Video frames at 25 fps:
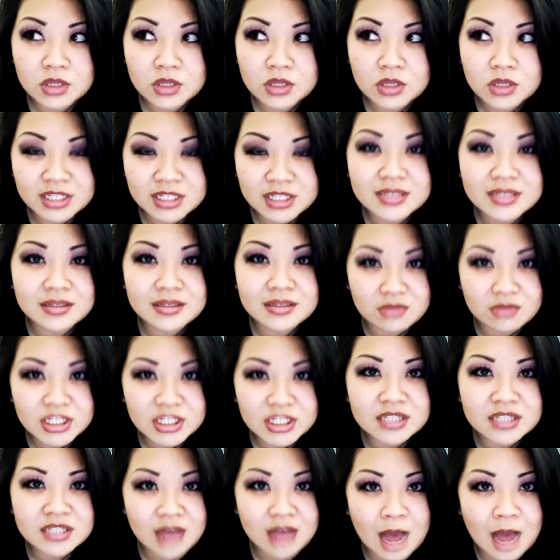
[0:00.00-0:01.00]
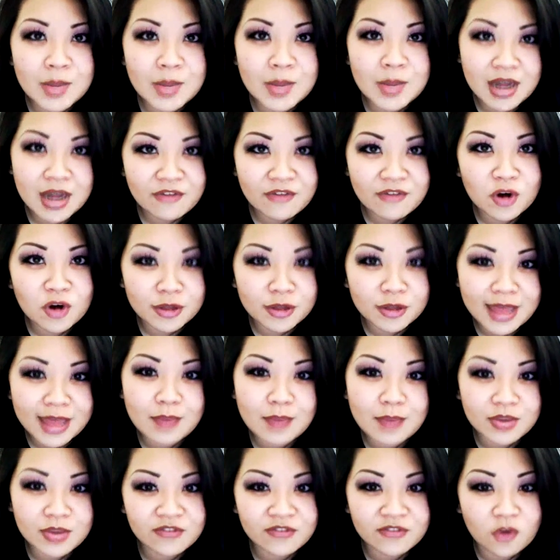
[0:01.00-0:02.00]
which is common. I've heard
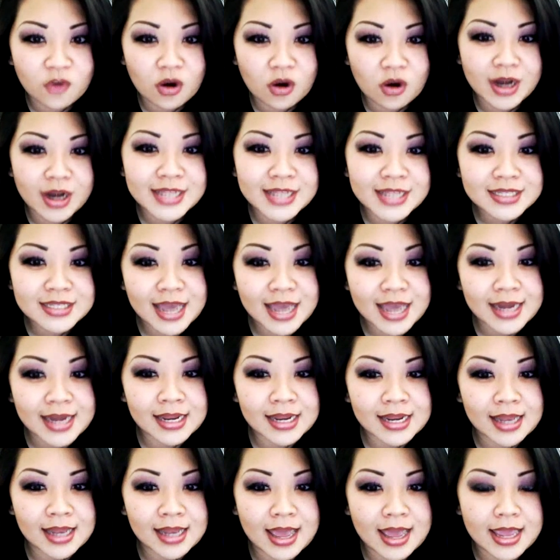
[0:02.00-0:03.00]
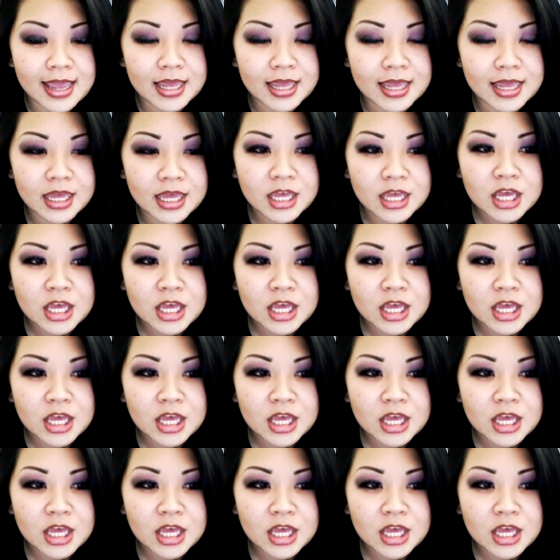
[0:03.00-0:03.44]
that before. And it's kind of like,